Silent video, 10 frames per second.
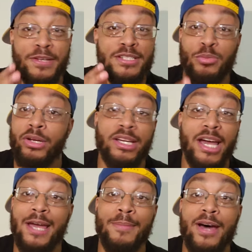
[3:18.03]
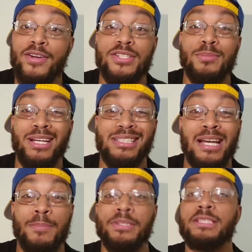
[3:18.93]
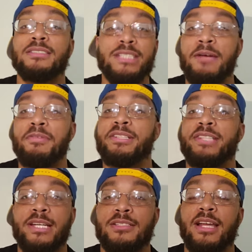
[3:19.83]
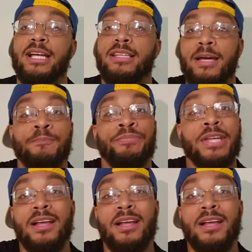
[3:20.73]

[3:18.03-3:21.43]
if this re came out or something like that, but this definitely tastes like that